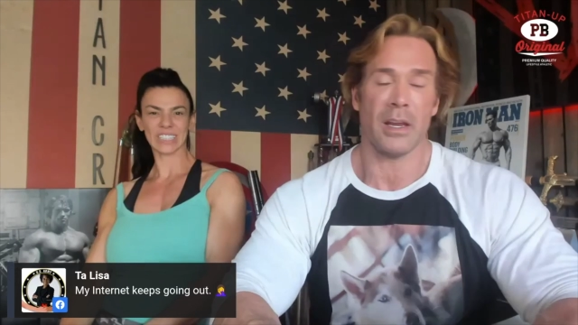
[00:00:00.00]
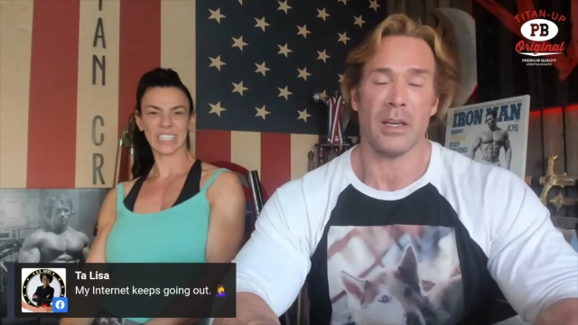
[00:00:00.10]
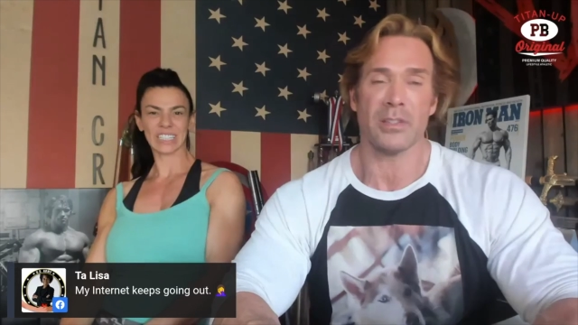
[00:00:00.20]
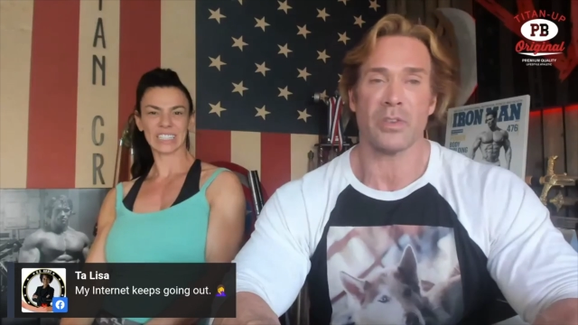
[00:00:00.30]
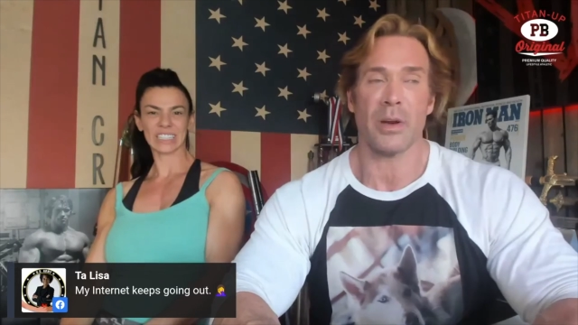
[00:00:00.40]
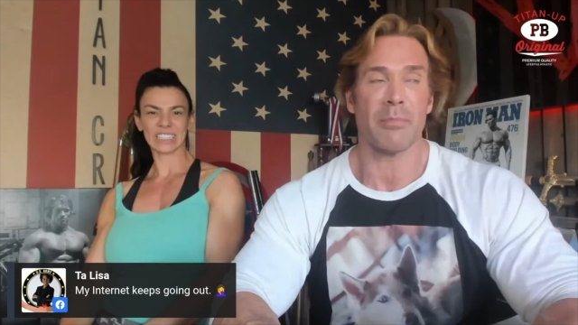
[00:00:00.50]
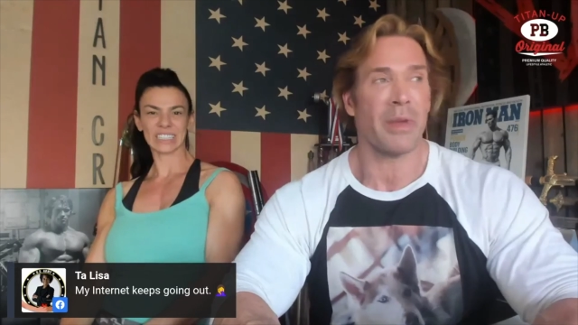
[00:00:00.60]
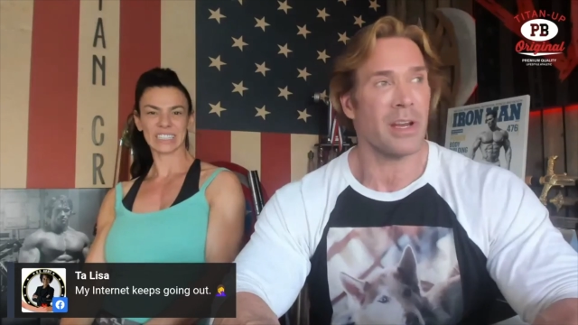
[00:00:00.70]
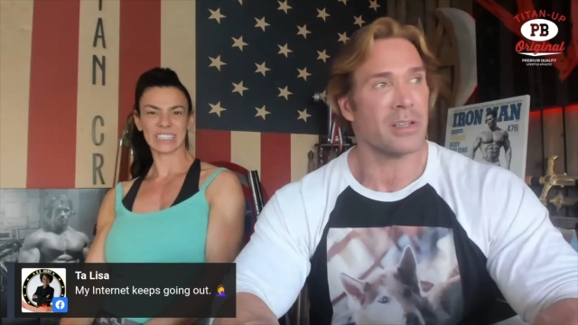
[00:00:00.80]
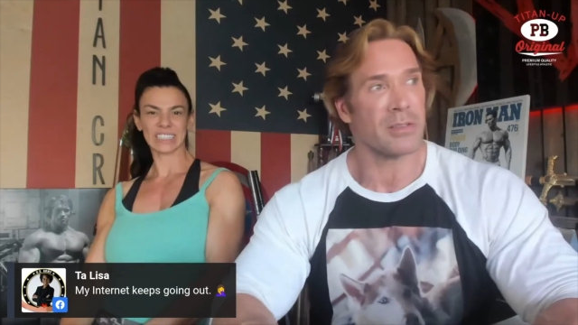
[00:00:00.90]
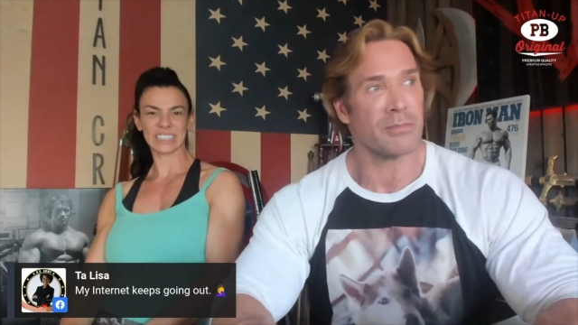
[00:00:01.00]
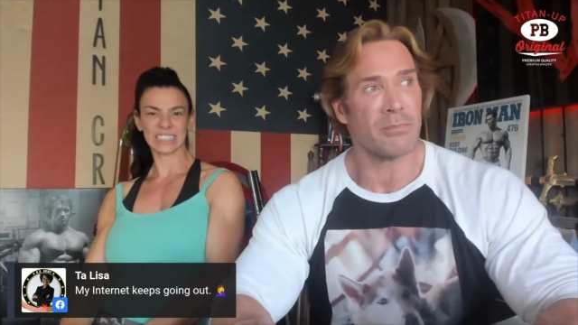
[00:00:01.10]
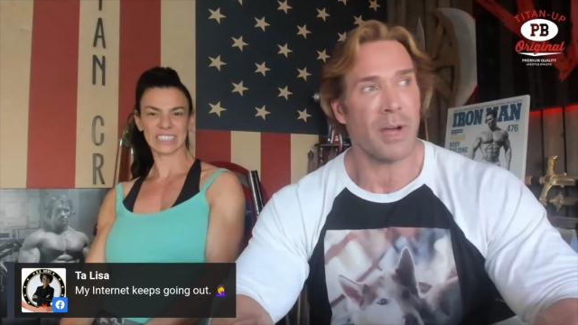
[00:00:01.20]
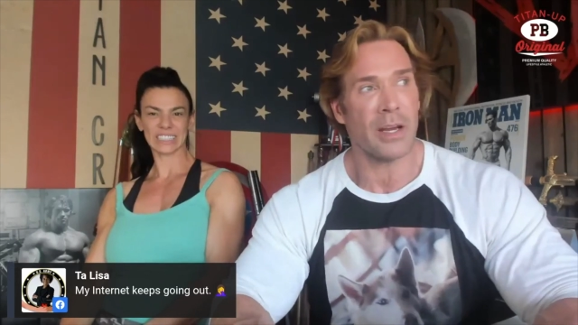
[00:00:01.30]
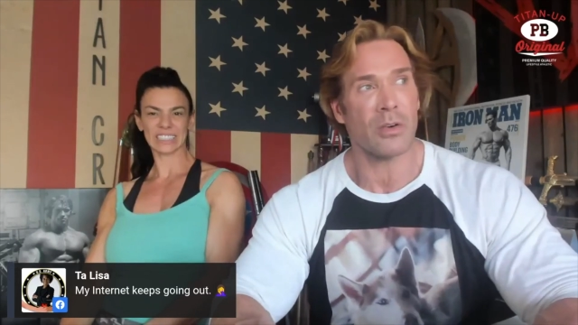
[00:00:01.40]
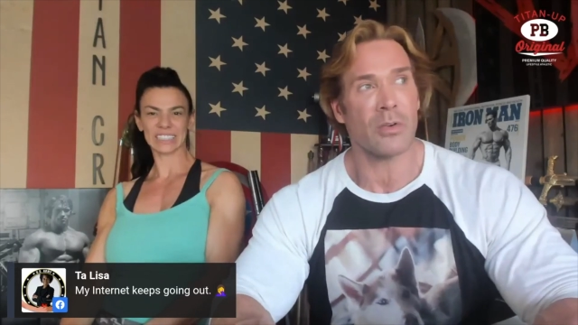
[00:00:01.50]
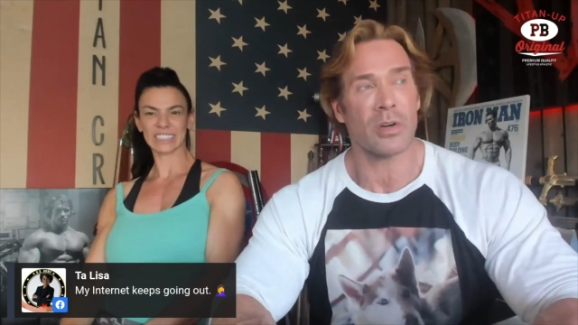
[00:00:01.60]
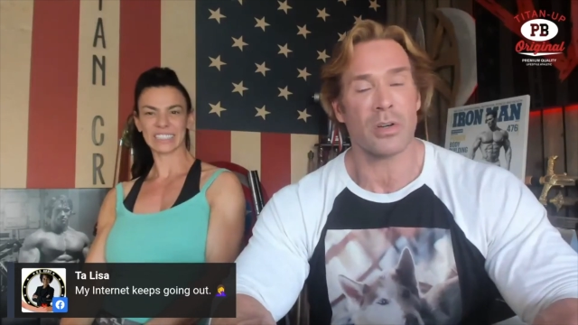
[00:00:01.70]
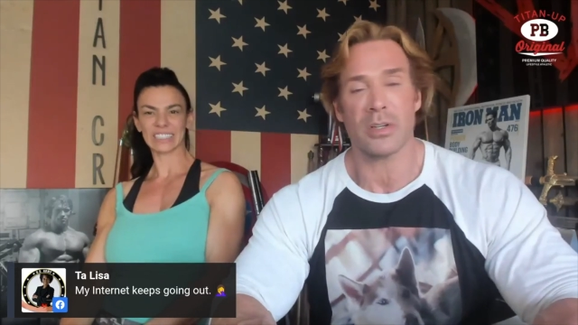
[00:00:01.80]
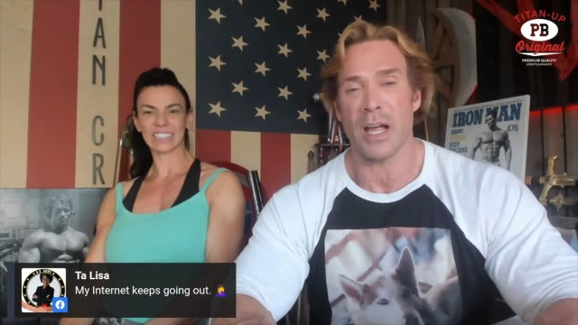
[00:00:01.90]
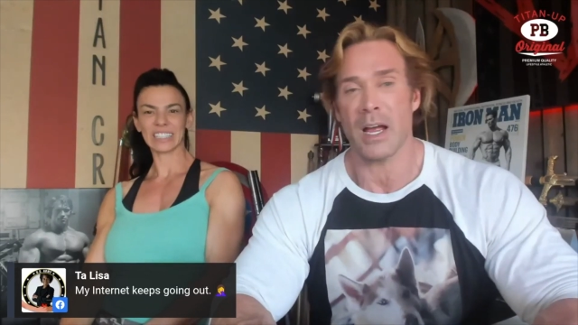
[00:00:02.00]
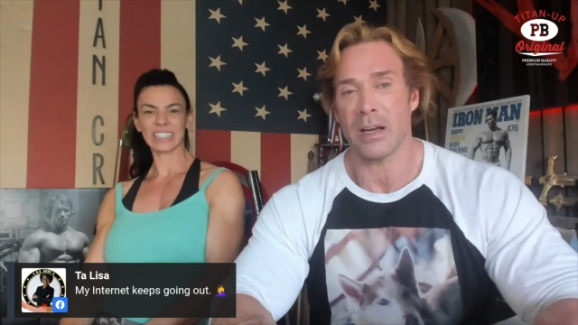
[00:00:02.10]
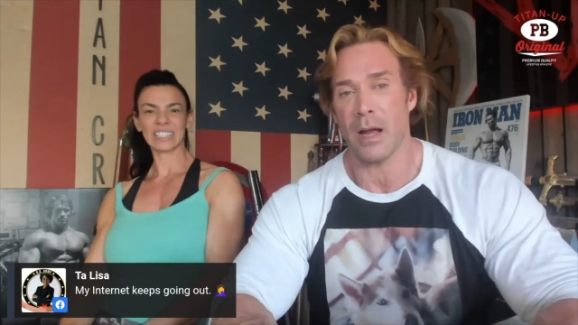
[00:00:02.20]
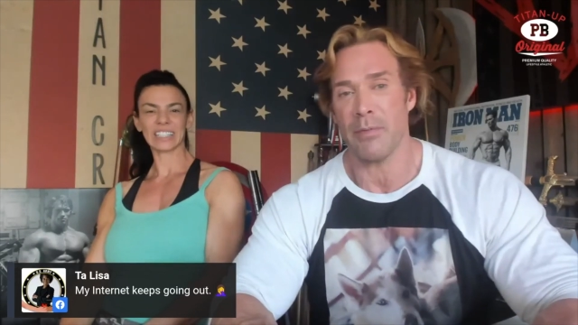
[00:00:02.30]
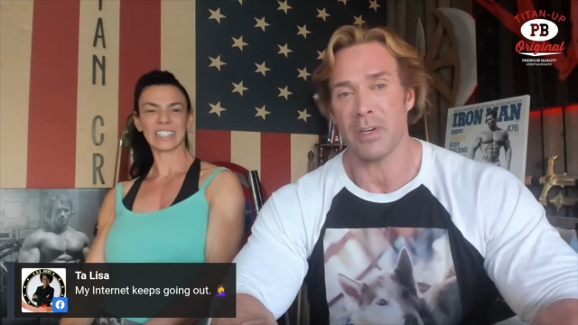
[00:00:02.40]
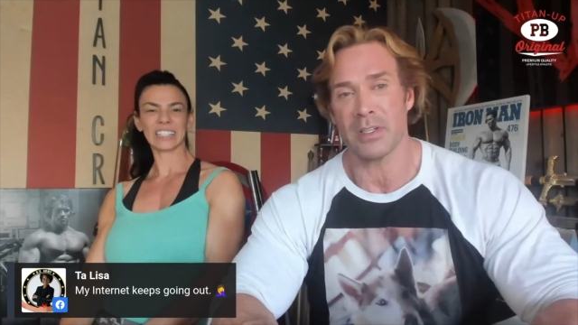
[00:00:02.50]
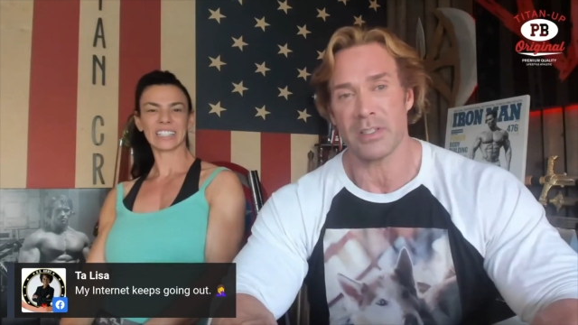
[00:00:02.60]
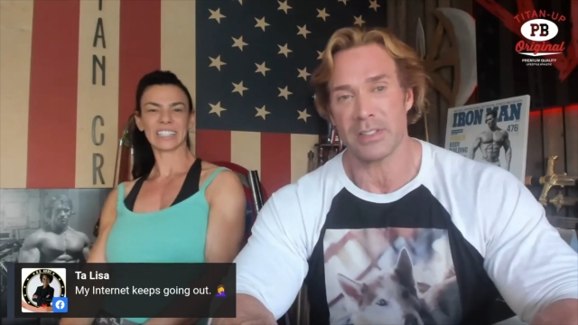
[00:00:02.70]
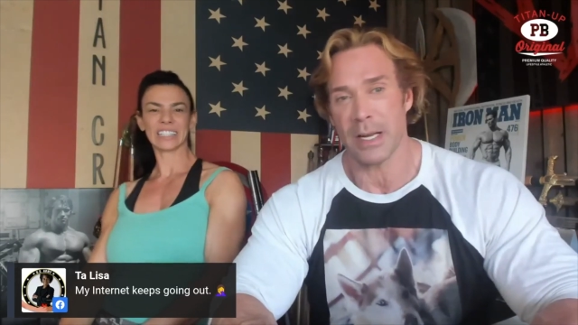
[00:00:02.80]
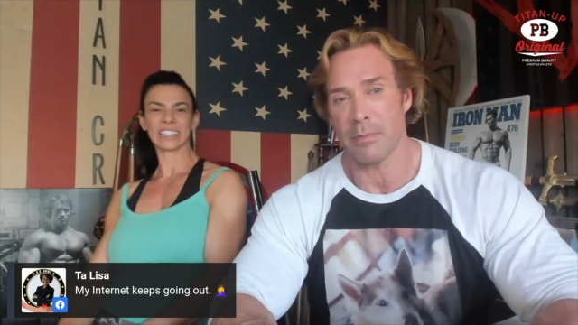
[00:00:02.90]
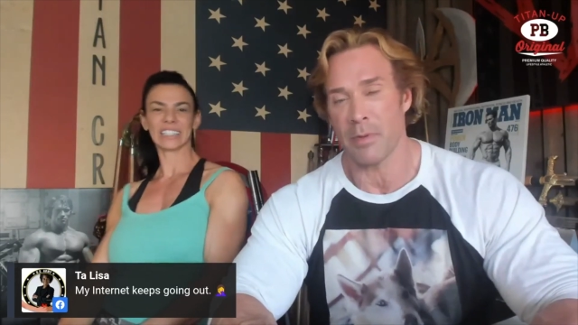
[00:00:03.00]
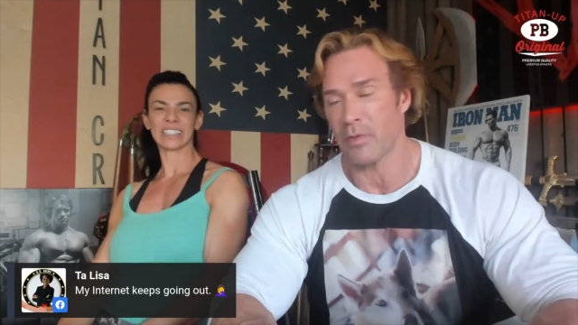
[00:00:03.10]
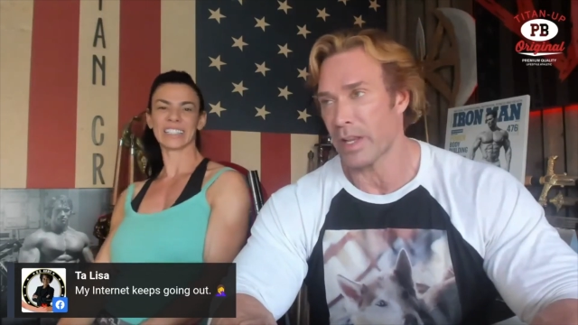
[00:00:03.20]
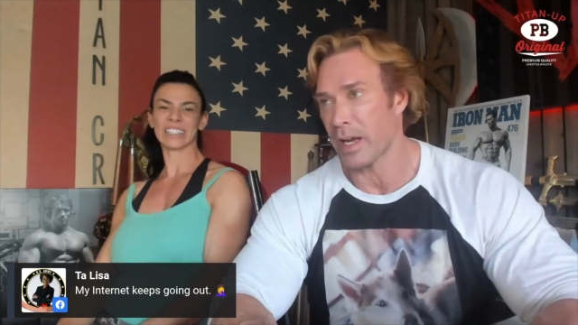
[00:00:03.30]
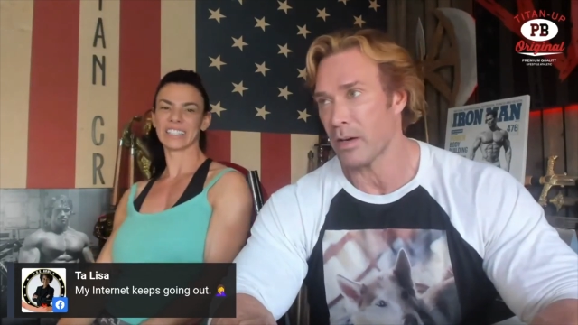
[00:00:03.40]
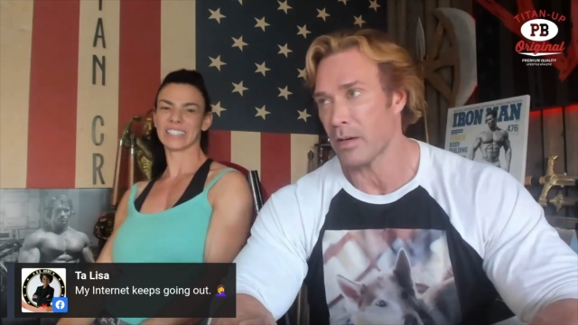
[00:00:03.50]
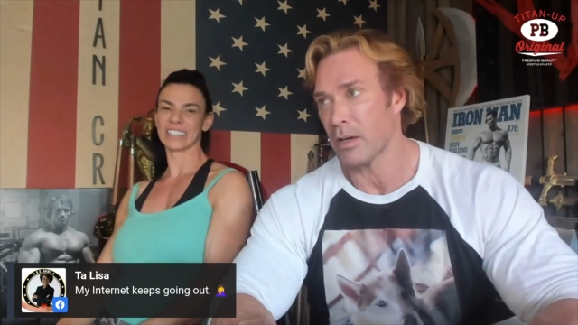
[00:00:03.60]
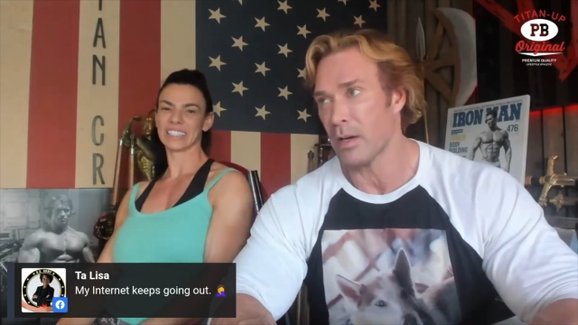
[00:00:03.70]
Speaker 1: Instagram page is mikeohearn.com. You can just sign up over there.